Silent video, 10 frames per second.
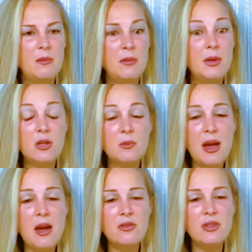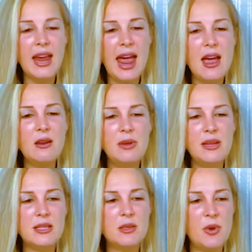Because boundaries can be
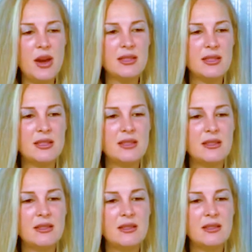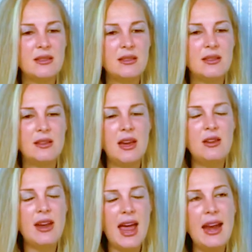expressed and
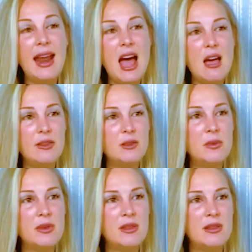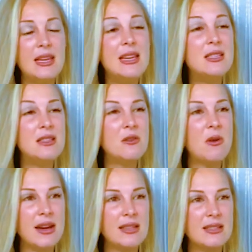you can have it with ease and
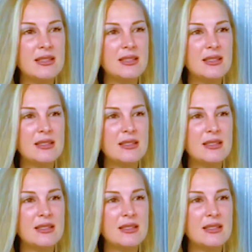grace.